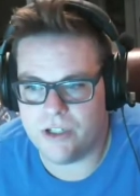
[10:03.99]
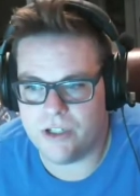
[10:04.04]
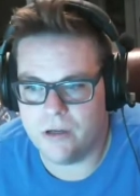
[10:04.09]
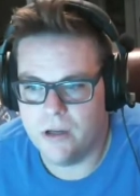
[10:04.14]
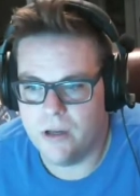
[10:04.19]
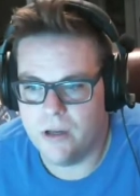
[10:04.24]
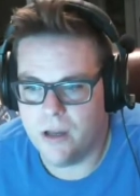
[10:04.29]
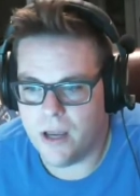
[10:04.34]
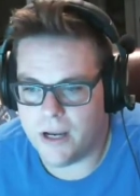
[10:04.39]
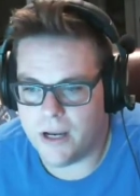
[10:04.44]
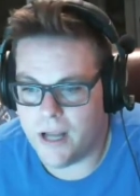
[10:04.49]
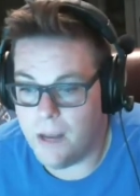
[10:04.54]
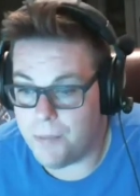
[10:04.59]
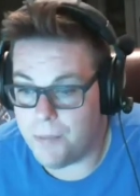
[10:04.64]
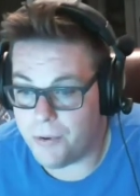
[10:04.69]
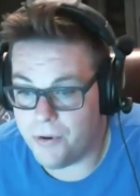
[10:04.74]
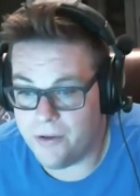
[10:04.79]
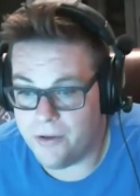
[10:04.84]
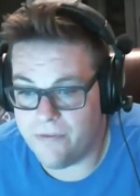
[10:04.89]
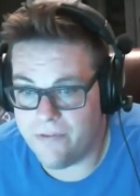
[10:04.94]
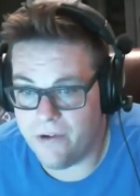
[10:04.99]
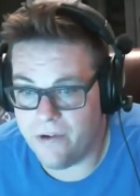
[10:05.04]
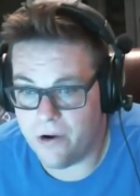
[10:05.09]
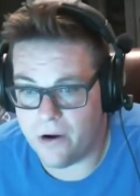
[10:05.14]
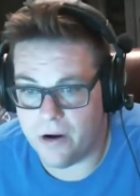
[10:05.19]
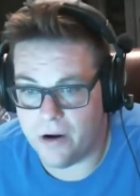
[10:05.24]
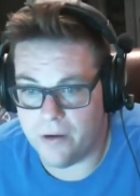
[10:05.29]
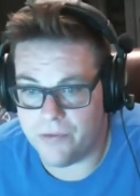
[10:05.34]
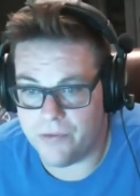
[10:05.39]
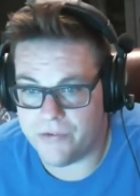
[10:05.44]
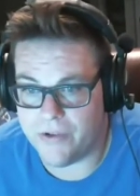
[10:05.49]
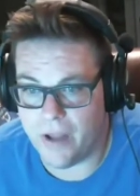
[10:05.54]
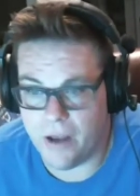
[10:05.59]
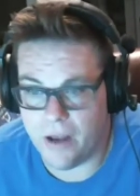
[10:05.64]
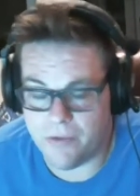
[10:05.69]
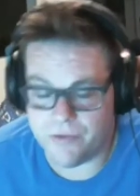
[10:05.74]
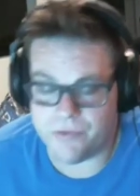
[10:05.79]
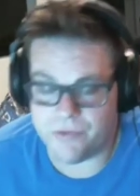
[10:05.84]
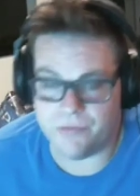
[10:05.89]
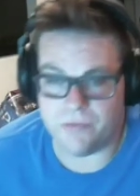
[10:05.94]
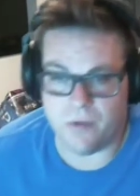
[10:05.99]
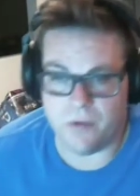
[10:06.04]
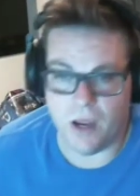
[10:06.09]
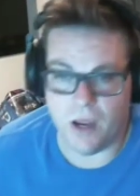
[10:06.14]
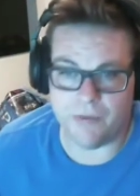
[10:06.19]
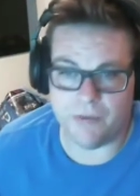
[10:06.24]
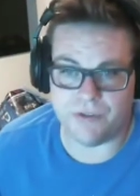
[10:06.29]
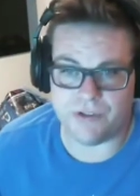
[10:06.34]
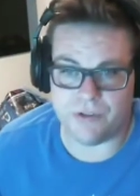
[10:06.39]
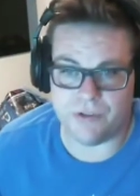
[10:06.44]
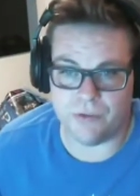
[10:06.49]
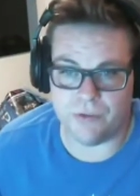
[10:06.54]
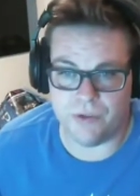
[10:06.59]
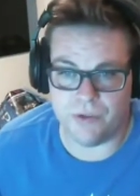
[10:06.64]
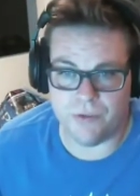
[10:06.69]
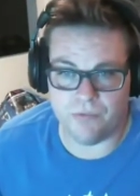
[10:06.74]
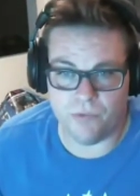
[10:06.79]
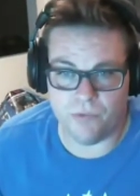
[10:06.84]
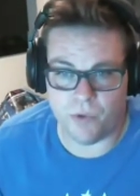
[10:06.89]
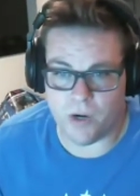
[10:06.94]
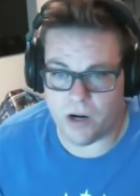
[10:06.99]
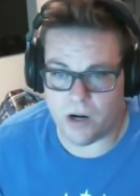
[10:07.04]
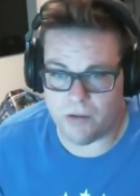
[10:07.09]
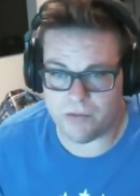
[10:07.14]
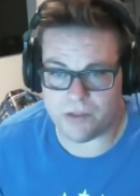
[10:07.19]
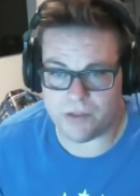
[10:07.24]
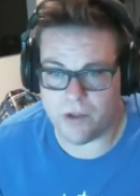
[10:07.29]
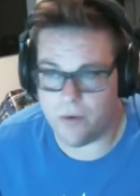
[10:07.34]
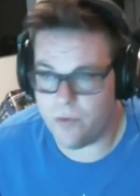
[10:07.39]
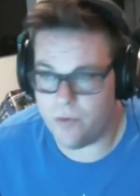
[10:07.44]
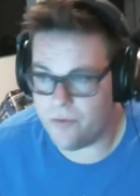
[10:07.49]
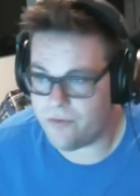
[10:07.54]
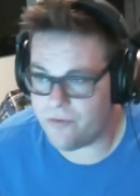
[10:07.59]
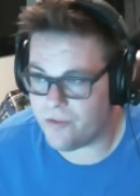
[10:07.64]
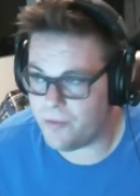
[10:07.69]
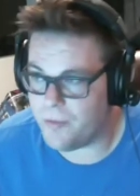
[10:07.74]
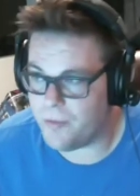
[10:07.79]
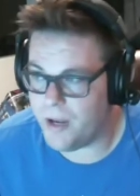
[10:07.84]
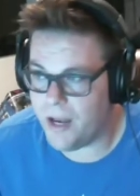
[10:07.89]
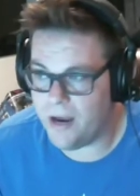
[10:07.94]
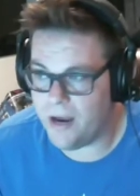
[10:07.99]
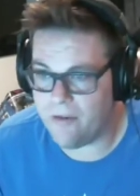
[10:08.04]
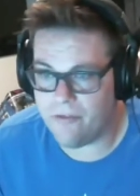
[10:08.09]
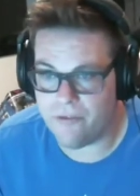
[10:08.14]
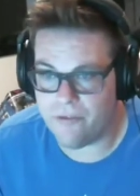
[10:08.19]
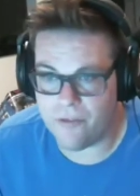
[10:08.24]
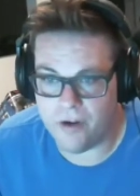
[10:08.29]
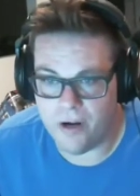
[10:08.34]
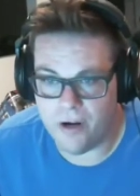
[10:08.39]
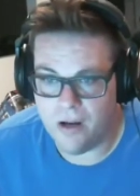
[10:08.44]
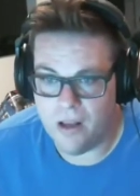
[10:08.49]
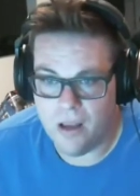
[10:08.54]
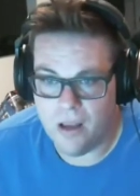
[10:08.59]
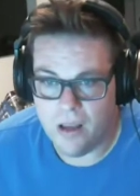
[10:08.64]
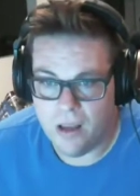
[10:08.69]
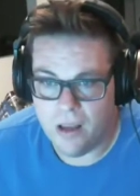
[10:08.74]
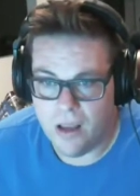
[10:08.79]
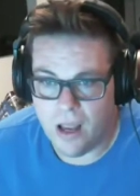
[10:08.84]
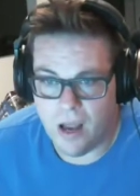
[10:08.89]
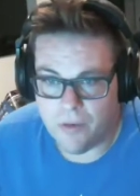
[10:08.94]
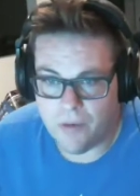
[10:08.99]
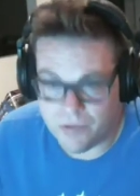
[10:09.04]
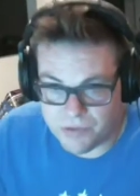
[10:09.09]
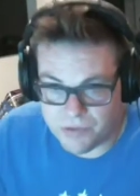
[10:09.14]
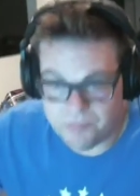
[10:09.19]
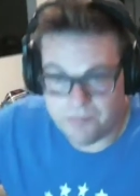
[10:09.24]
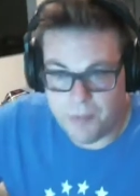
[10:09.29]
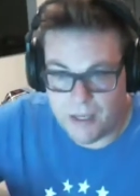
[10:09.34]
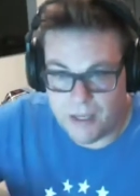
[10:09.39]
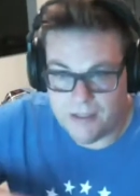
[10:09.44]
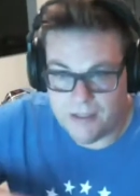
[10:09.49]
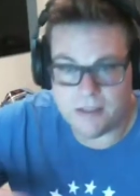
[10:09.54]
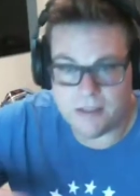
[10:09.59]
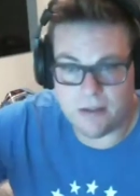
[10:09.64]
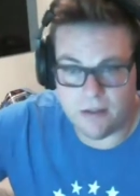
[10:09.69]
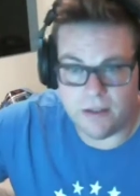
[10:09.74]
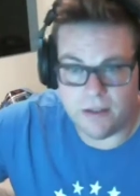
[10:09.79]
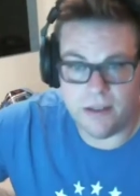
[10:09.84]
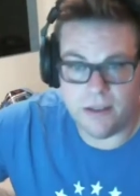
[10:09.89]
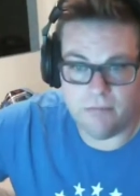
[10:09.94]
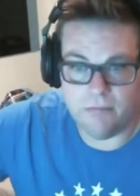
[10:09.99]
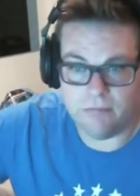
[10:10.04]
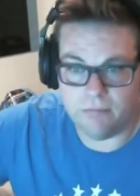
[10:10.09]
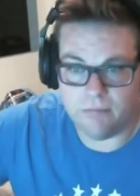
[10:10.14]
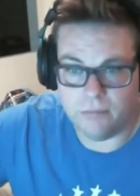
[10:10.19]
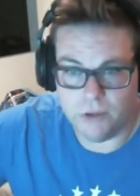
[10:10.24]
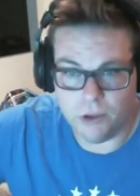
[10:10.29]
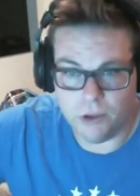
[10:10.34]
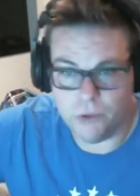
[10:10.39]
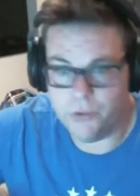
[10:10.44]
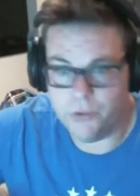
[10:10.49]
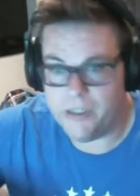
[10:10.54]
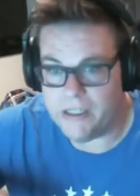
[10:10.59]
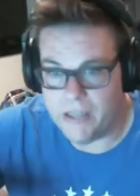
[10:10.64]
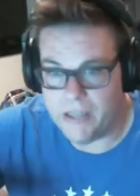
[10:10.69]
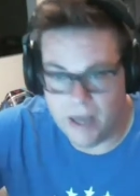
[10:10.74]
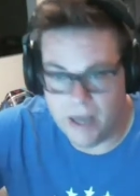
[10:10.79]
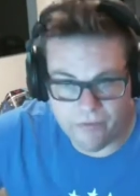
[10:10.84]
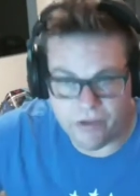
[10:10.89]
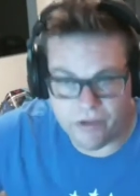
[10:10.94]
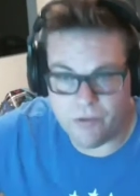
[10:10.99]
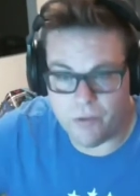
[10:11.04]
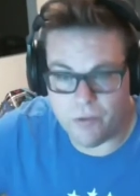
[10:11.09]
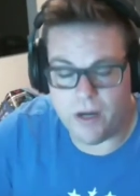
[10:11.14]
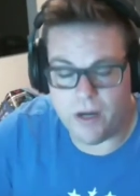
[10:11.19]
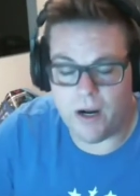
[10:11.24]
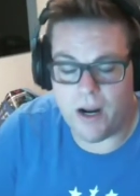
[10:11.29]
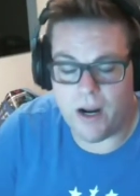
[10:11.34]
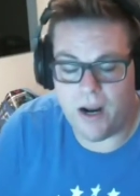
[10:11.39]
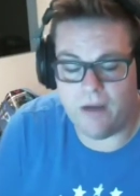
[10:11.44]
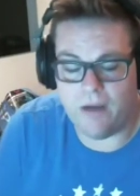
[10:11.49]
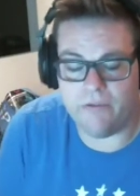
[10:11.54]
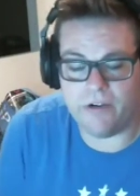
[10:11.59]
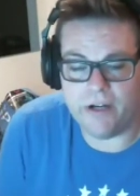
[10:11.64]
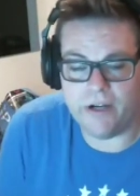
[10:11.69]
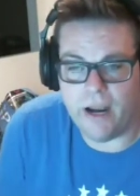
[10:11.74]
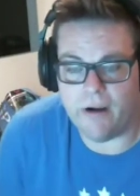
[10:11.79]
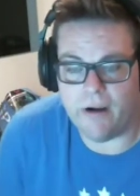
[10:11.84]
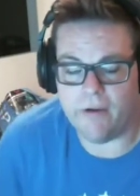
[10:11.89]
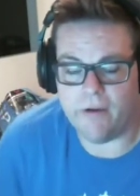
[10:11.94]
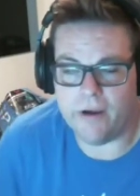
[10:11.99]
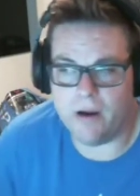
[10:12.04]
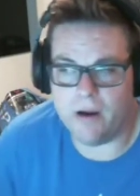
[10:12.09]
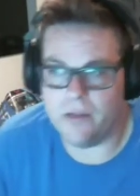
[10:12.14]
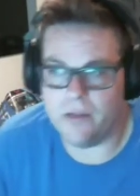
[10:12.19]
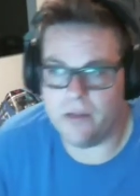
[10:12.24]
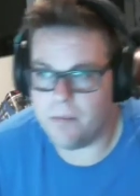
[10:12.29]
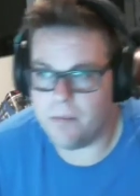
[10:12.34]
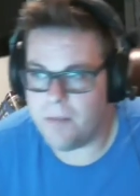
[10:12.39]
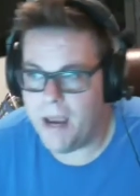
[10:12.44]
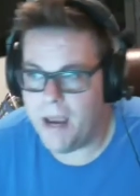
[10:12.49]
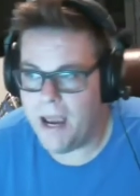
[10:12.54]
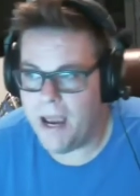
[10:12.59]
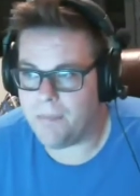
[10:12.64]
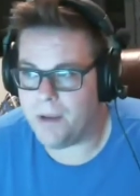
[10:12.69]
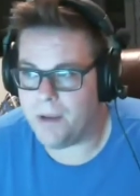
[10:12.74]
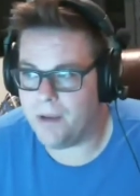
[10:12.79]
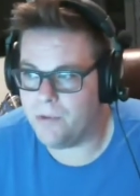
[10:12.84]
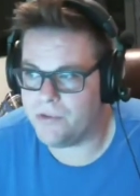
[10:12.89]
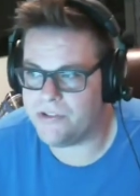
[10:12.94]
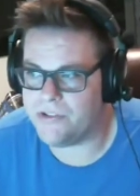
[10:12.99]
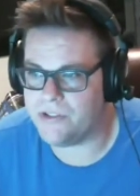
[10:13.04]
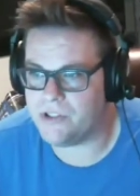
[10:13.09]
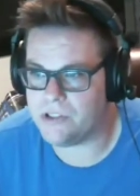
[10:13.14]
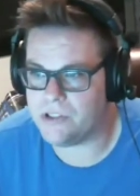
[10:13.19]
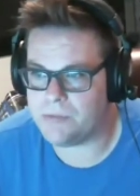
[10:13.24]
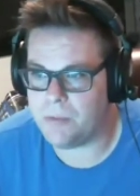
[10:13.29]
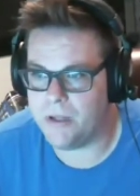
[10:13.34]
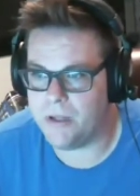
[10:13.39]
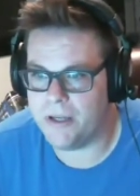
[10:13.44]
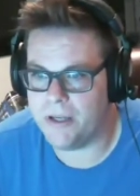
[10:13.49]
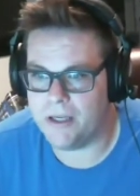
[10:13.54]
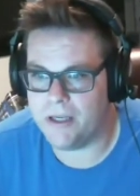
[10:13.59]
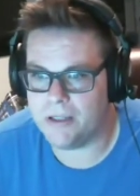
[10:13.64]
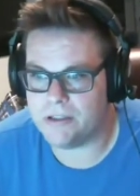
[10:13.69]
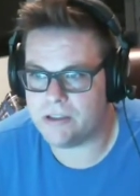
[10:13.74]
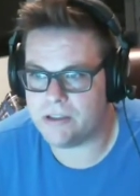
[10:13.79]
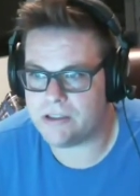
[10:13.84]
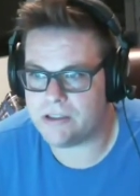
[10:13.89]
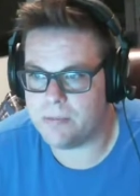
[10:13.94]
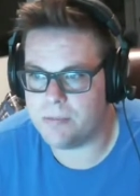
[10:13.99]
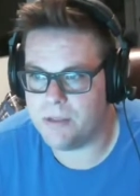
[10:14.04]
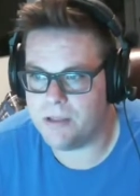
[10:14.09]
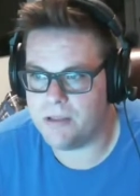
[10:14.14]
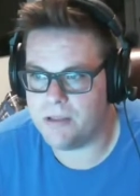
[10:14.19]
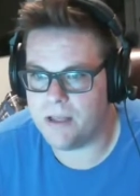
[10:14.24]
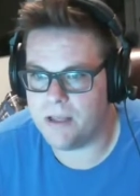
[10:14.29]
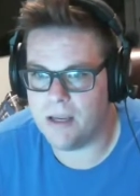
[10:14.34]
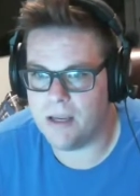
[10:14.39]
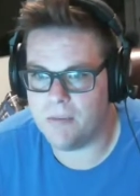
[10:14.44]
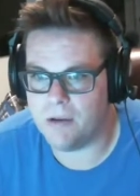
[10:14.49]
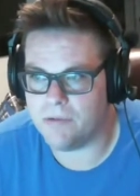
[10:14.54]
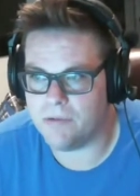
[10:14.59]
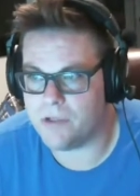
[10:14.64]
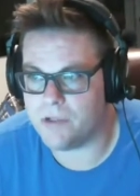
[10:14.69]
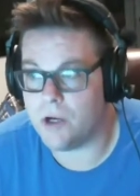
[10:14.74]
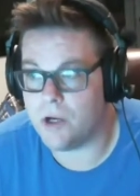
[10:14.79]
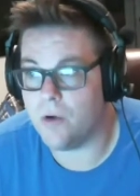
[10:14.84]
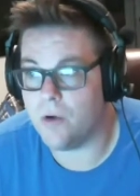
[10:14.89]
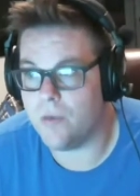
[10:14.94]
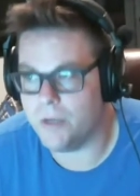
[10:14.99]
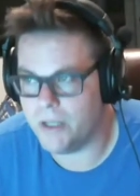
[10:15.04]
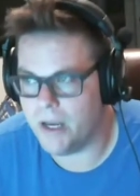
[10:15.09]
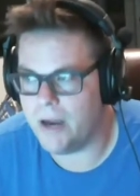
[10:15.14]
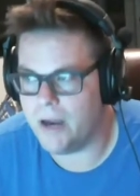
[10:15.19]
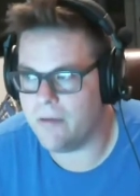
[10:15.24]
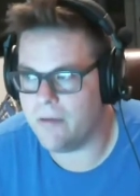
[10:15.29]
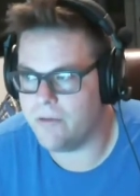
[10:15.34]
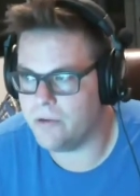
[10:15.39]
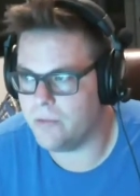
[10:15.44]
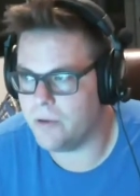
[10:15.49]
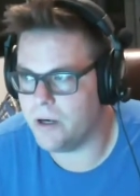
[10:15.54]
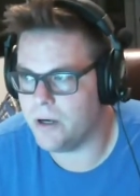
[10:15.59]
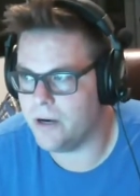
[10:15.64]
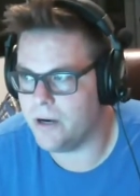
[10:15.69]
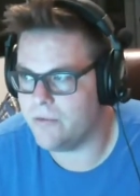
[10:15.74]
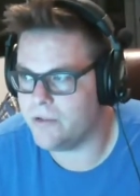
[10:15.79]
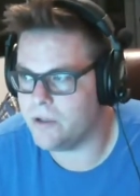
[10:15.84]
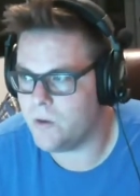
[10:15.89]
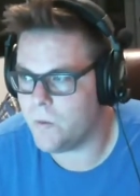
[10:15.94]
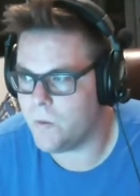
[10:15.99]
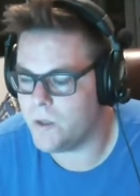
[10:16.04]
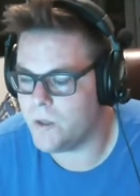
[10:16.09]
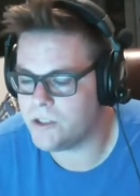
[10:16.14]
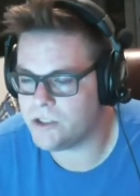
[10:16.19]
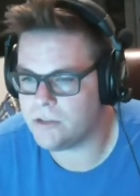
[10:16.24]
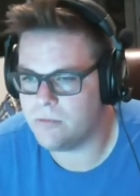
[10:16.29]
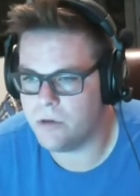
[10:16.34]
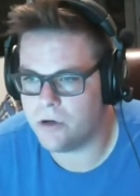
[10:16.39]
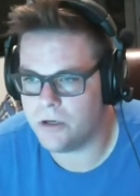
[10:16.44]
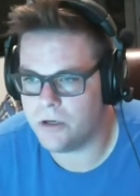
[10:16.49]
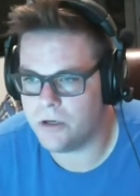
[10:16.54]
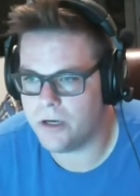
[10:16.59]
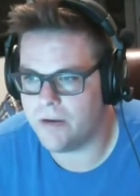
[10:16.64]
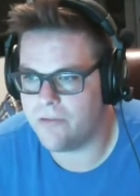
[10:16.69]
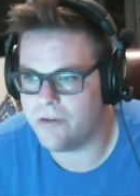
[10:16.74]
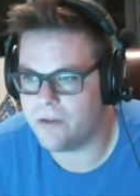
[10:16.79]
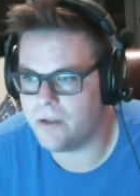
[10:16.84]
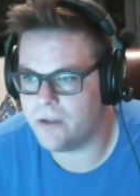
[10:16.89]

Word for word: I got pretty far. I was I was I was doing where I was going from every I was basically looting everywhere every area on the map. I wasn't just playing it just to beat the game. I was going everywhere, every question mark, everything.